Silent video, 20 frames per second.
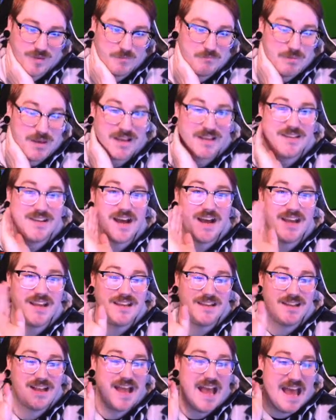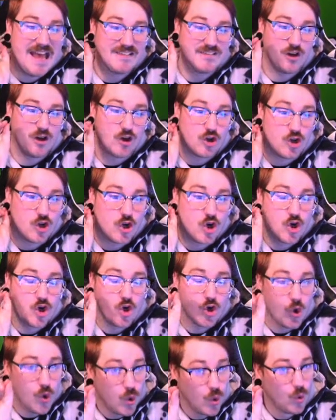Pignite has a
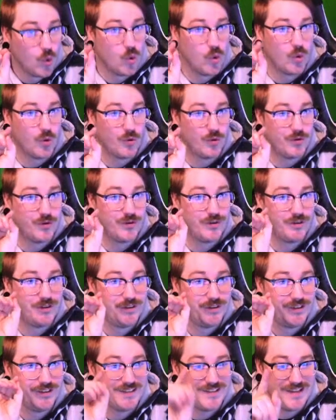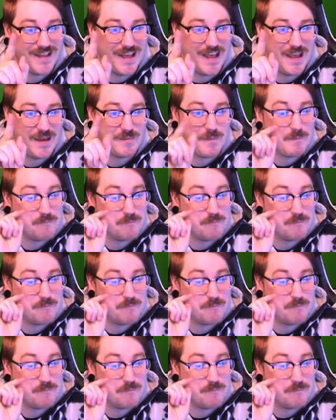cool name.